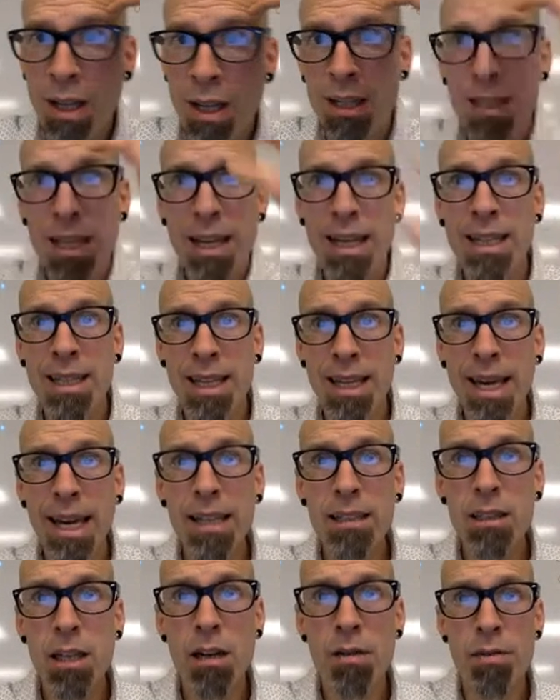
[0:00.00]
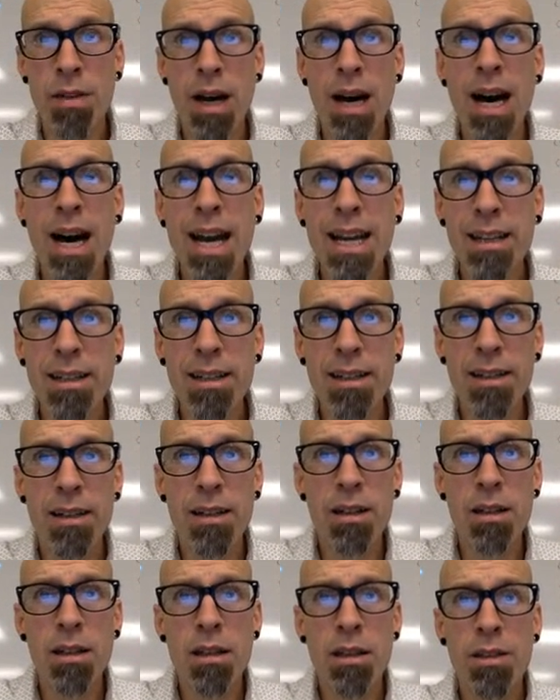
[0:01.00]
Like in the case of the height
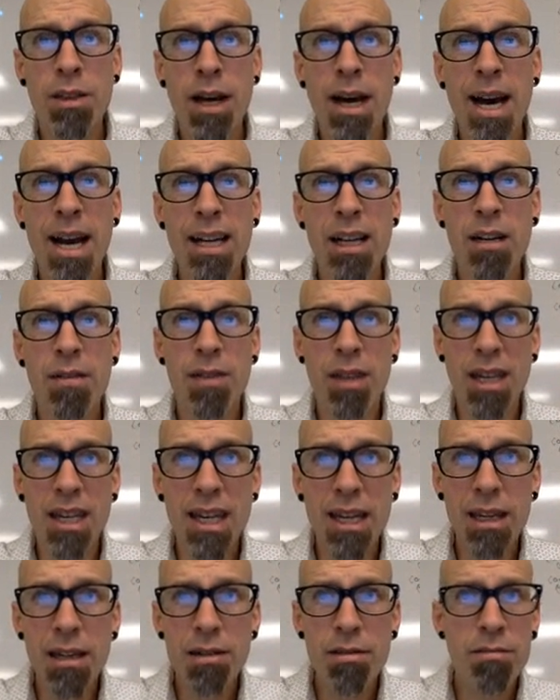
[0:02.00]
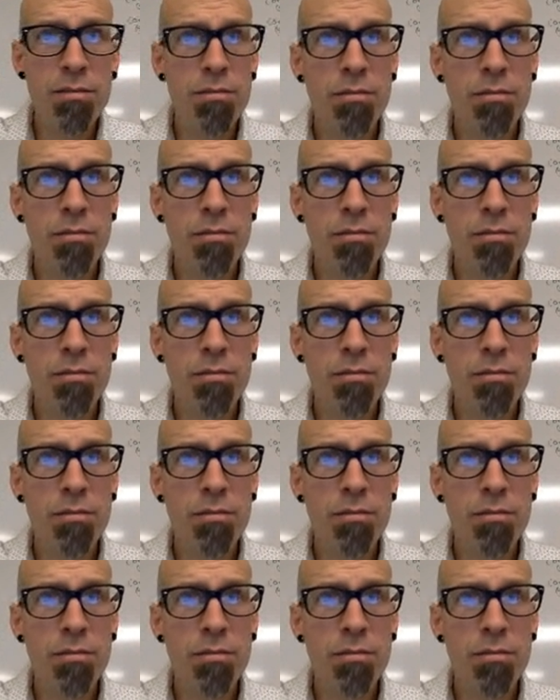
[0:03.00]
of the kid,